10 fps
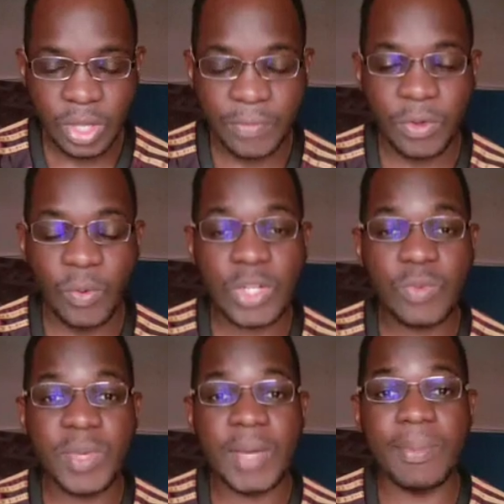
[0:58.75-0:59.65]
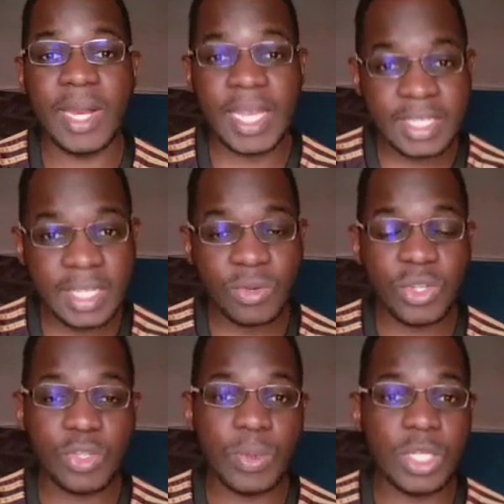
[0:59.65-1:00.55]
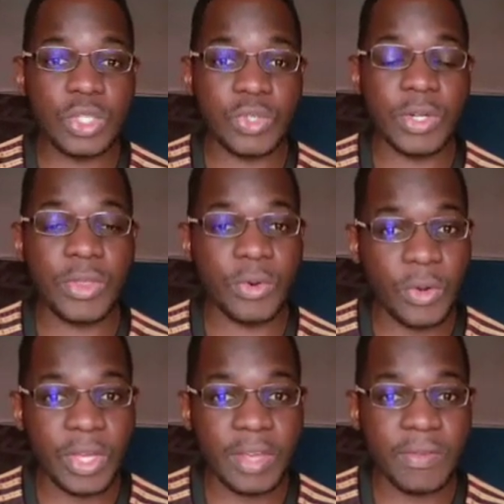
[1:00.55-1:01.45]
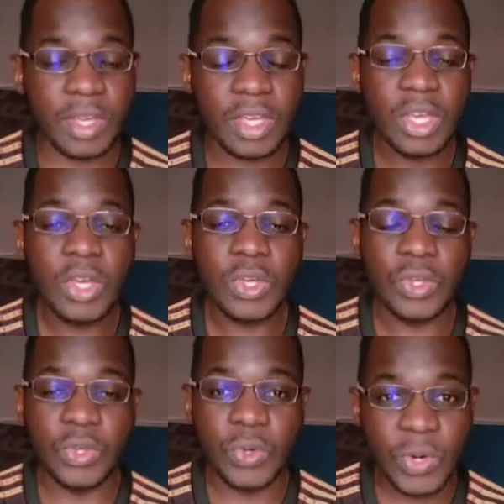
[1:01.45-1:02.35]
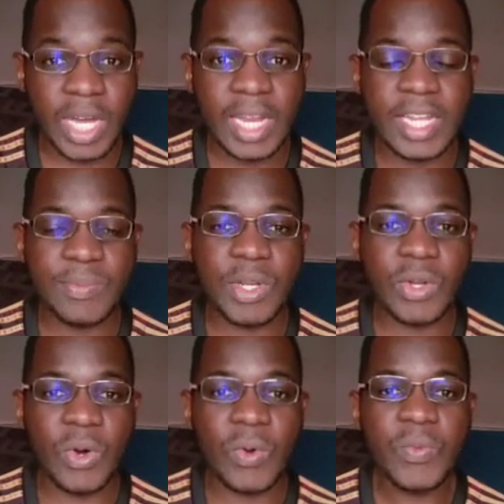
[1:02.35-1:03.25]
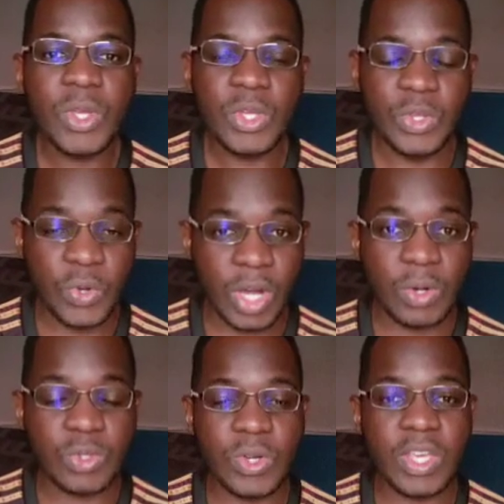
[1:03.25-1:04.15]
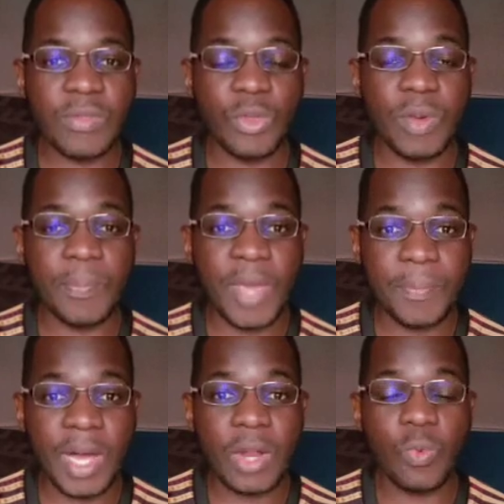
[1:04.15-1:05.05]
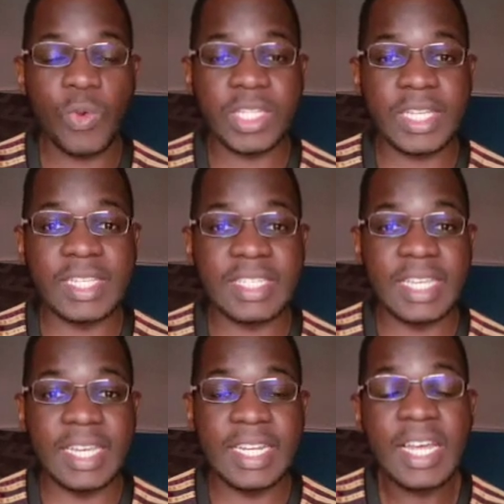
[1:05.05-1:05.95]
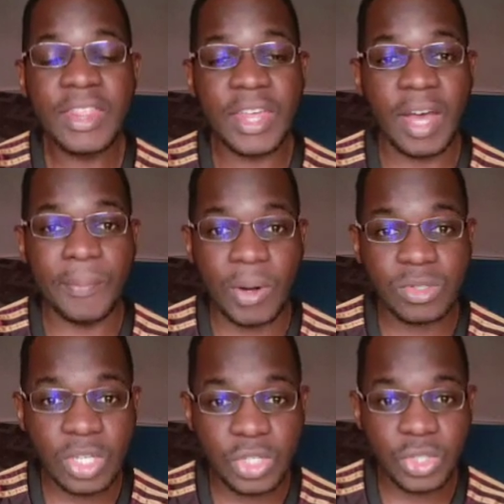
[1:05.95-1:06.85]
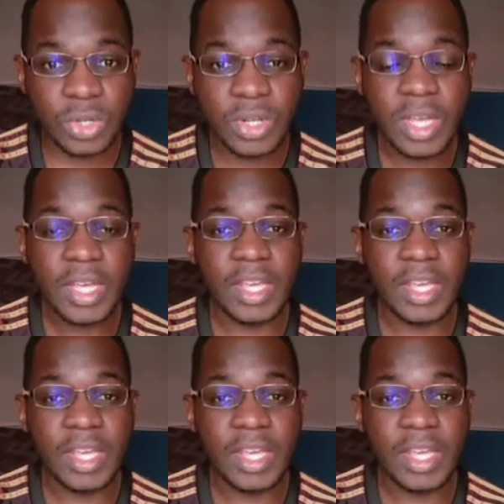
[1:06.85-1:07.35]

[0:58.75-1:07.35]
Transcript: If you want to be a blessing to this ministry through your giving, you can let me know. You can give through my PayPal, which is in the About section.